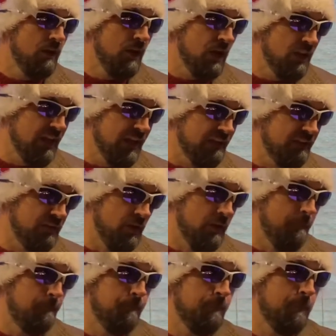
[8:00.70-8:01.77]

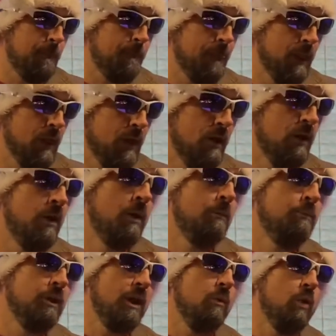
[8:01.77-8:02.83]
Alexa,
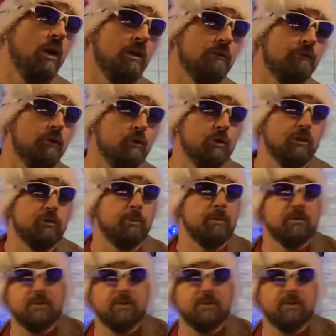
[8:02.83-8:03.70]
play Wonderful Christmas